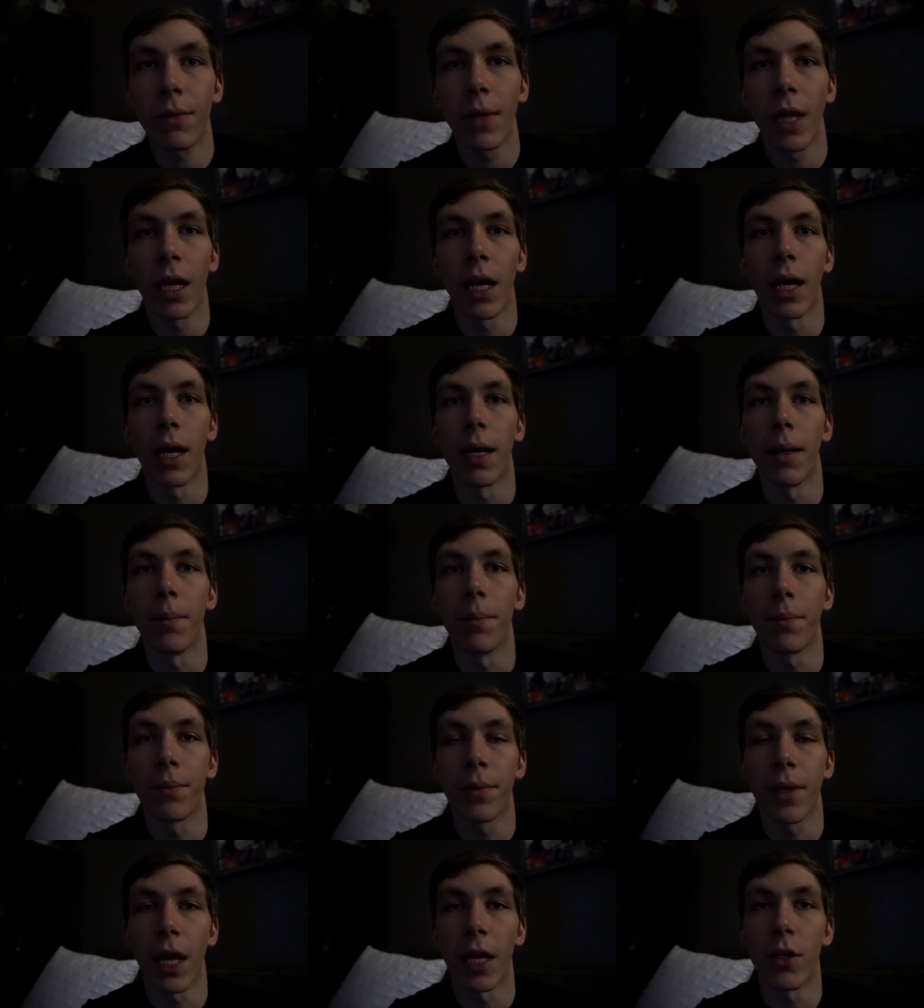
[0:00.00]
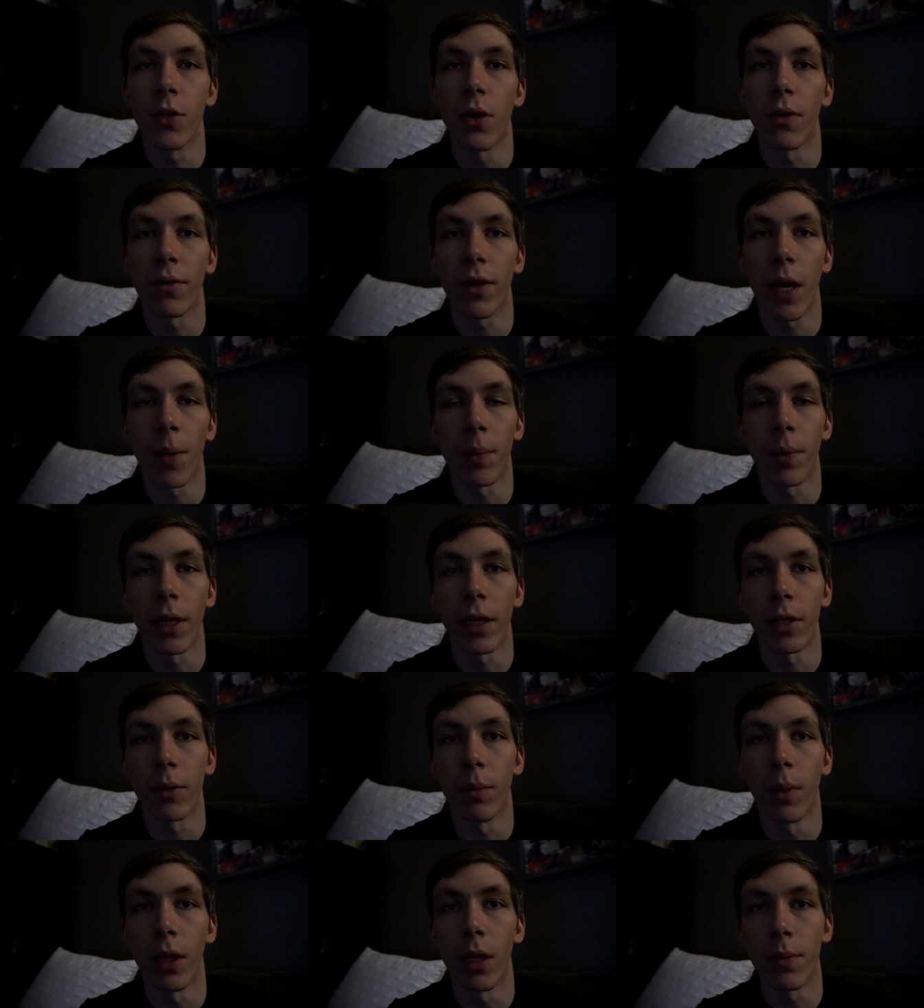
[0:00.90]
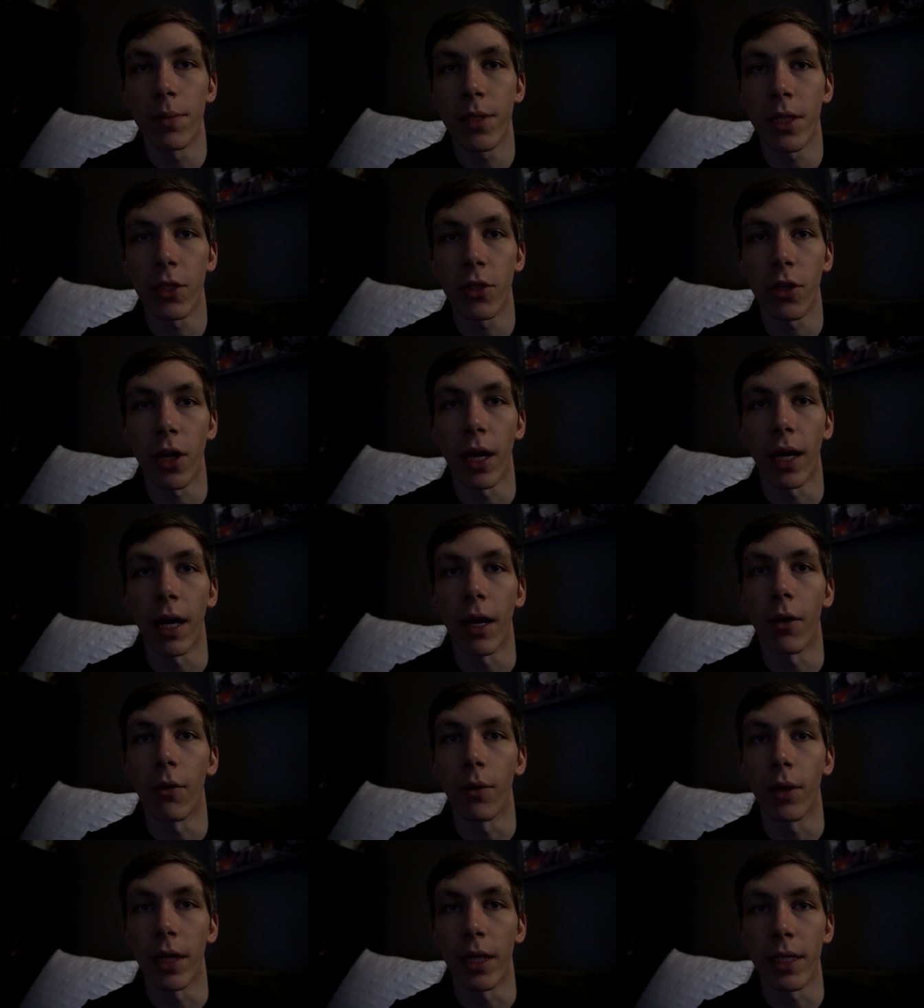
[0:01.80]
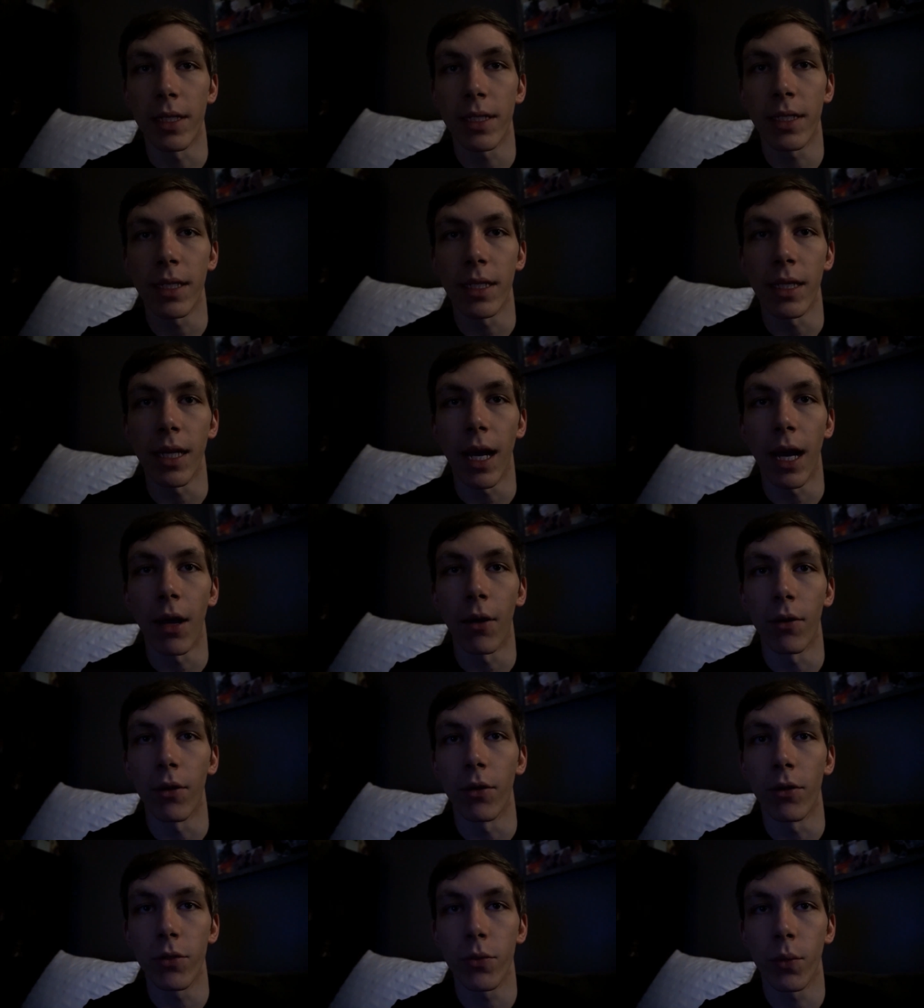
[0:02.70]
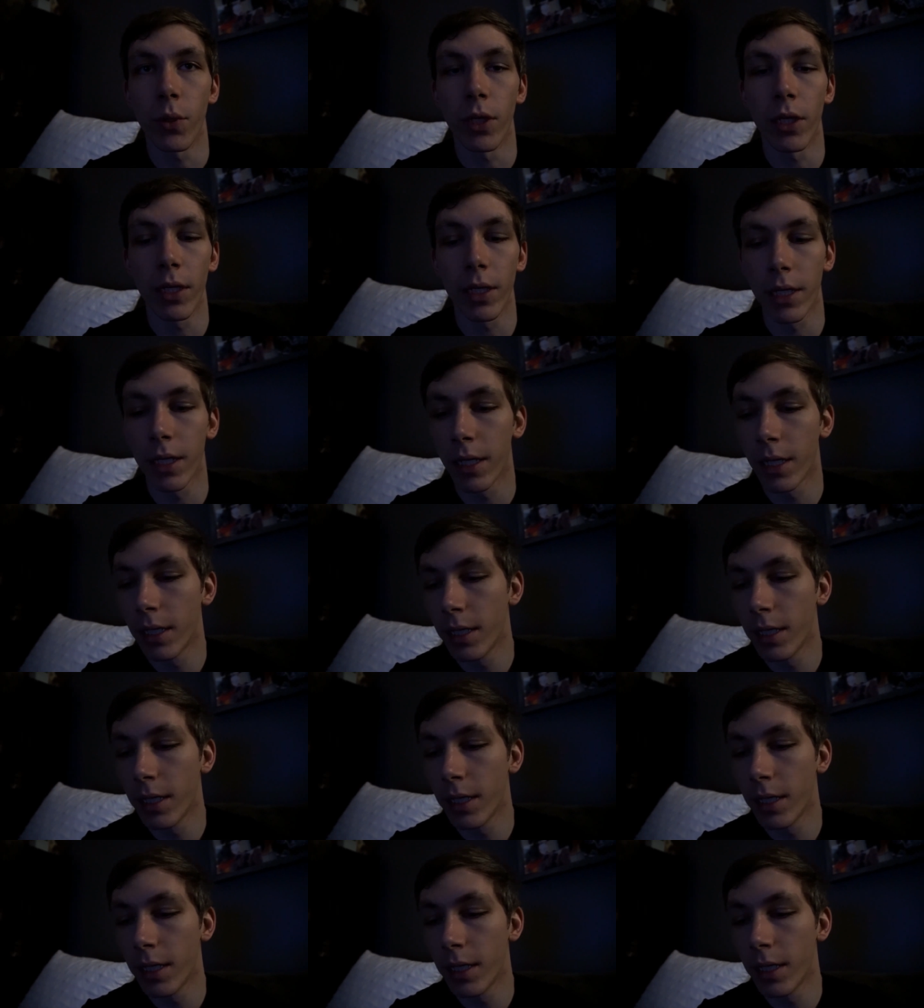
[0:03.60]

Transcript: I do have a couple other bulbs to try out. We're gonna see how those work.